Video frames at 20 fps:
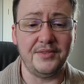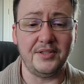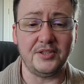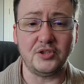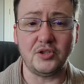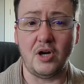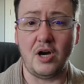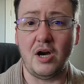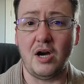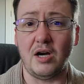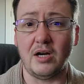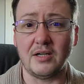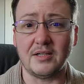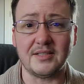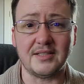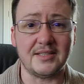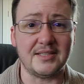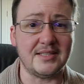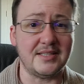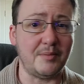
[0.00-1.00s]
the
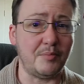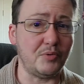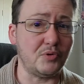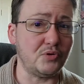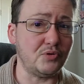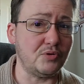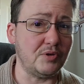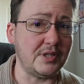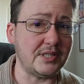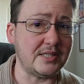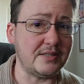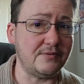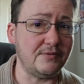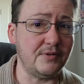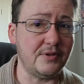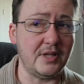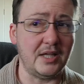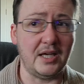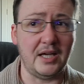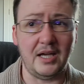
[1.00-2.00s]
dogs, a separate trust
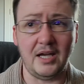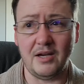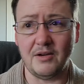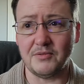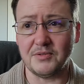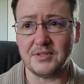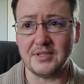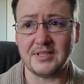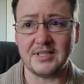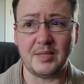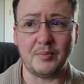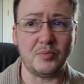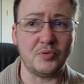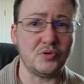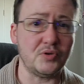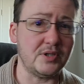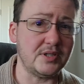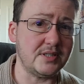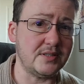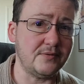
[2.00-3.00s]
for the house, a separate
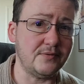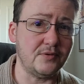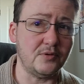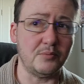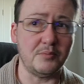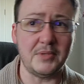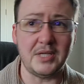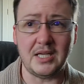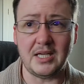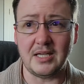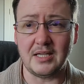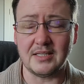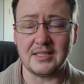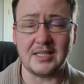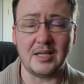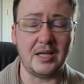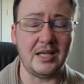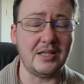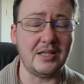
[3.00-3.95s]
trust for me. So,